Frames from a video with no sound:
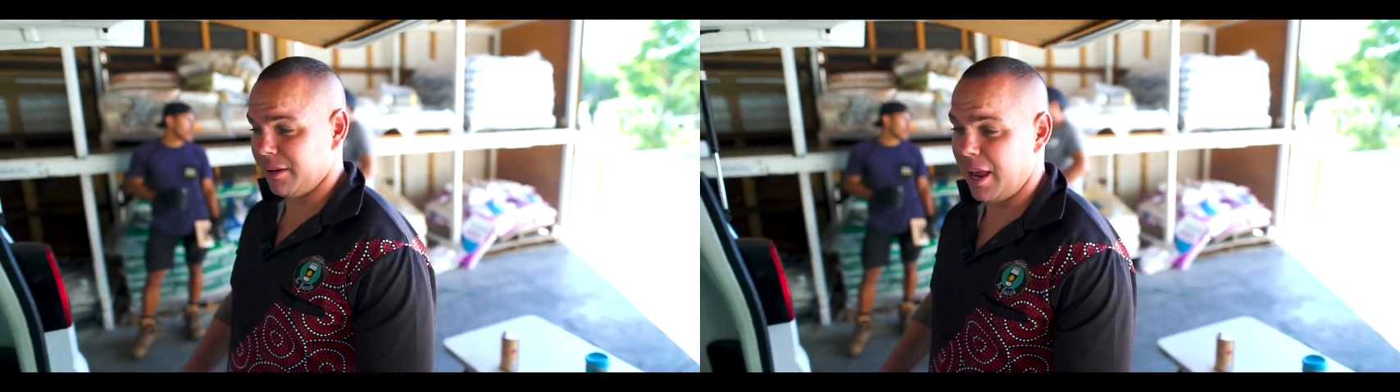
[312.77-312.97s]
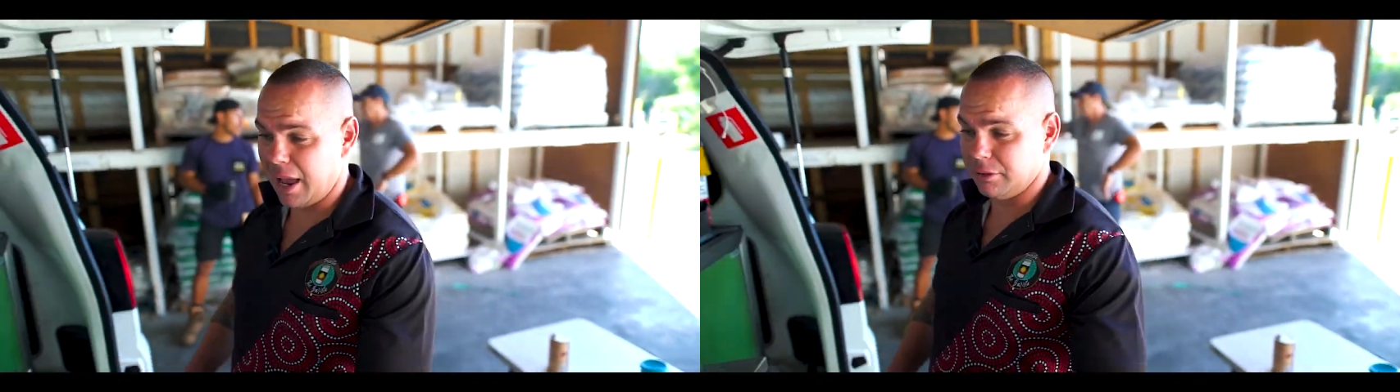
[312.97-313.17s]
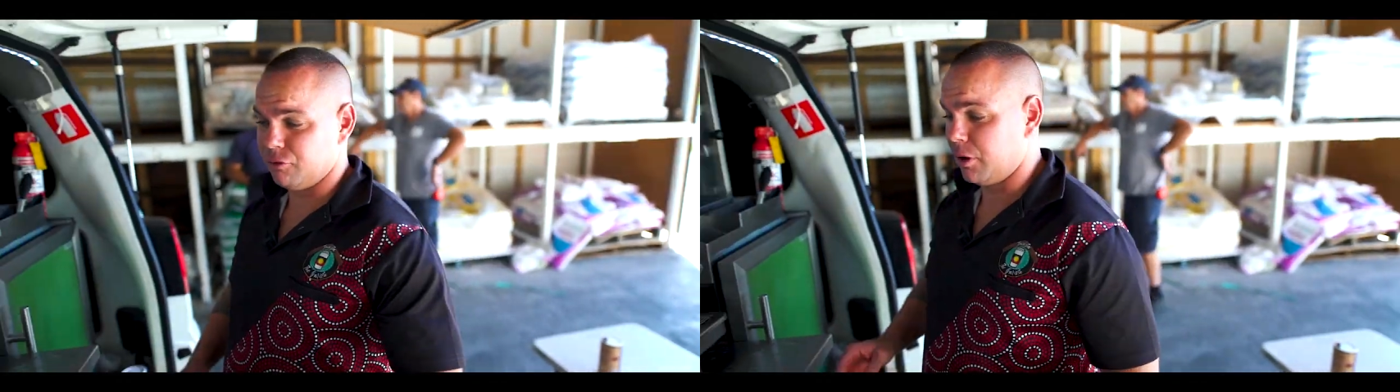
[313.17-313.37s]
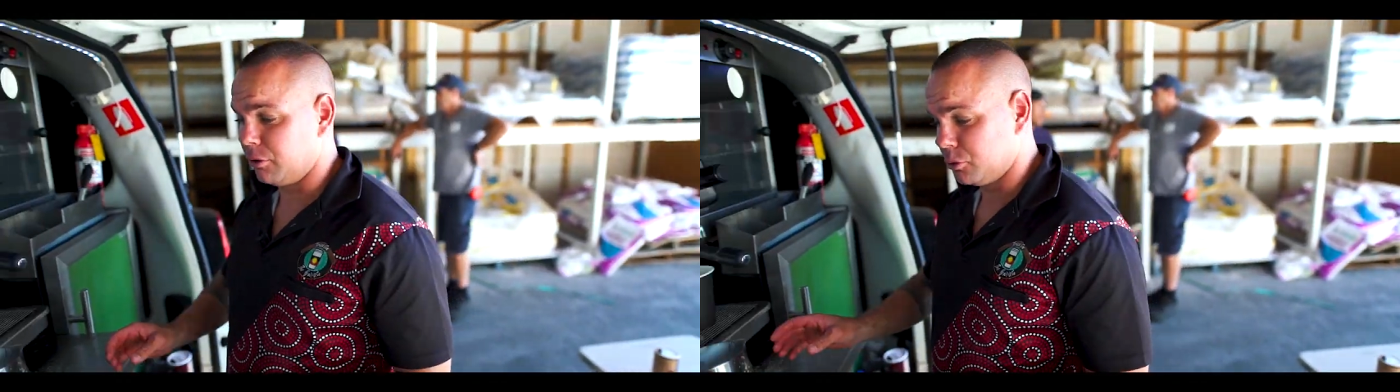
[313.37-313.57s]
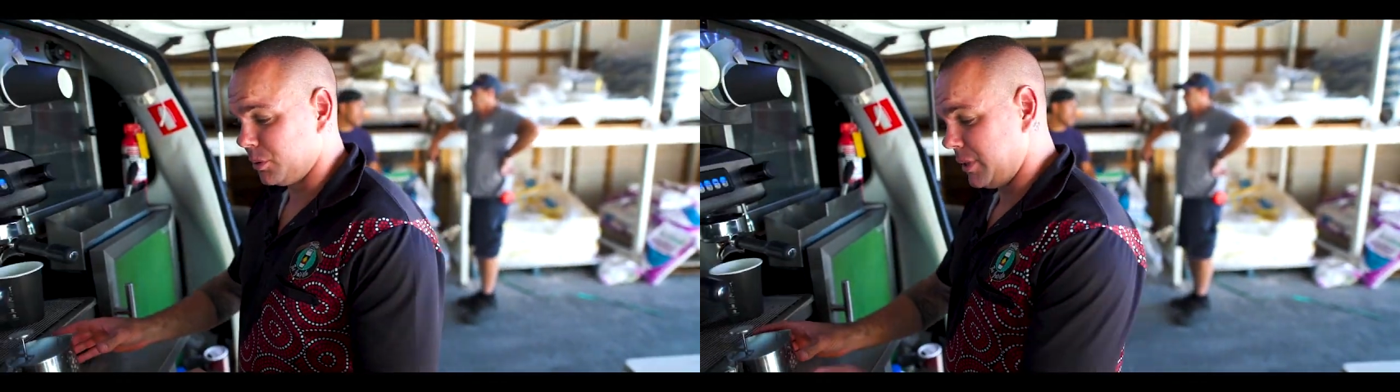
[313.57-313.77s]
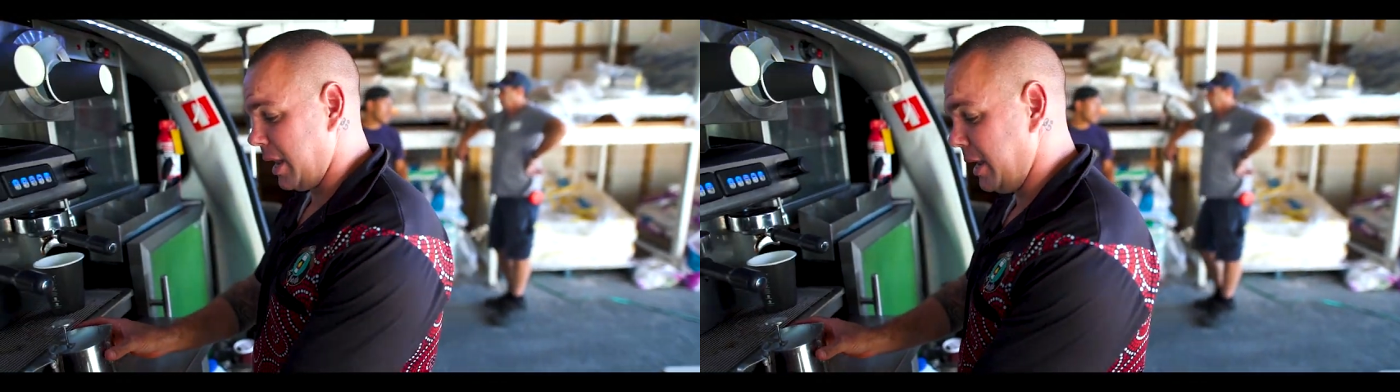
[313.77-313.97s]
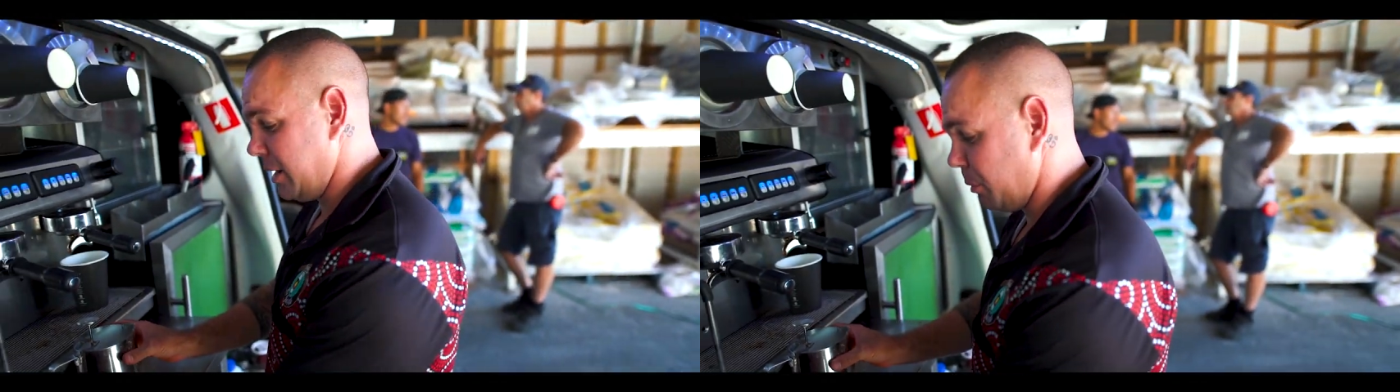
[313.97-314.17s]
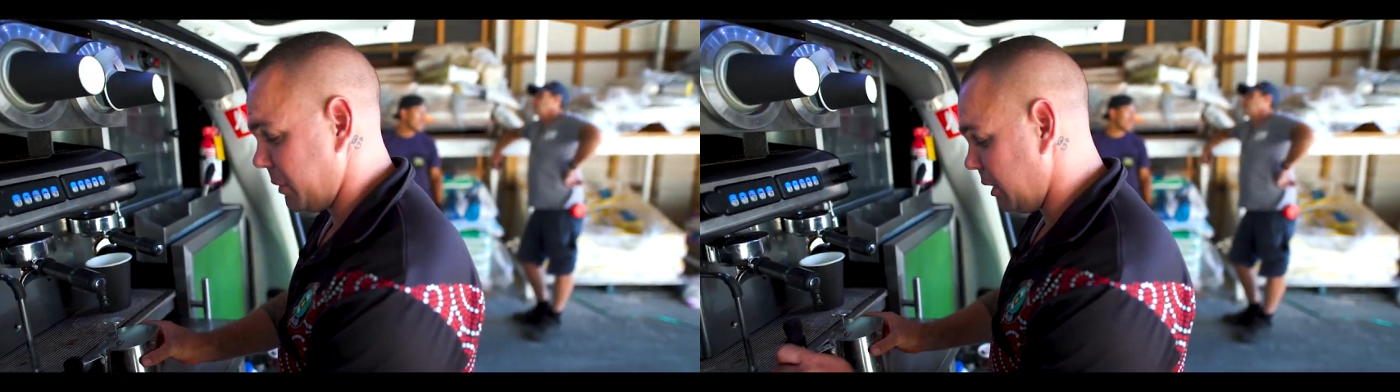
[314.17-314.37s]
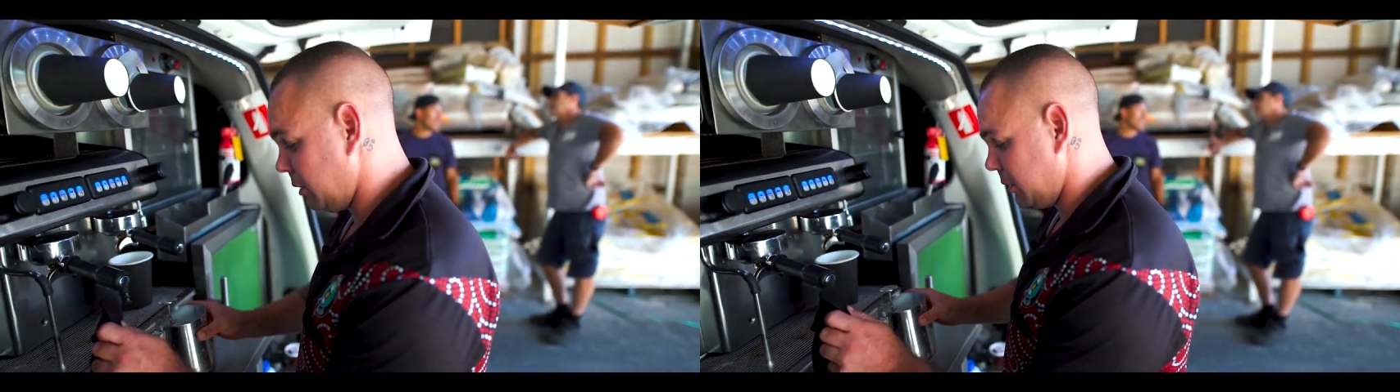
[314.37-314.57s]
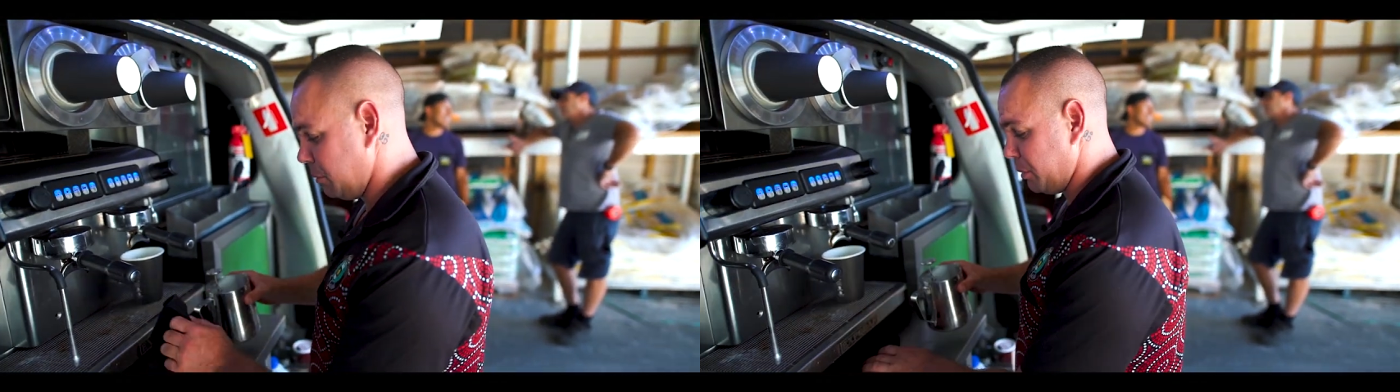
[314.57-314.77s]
in the day. Ads Reynolds was there, ended up killing it,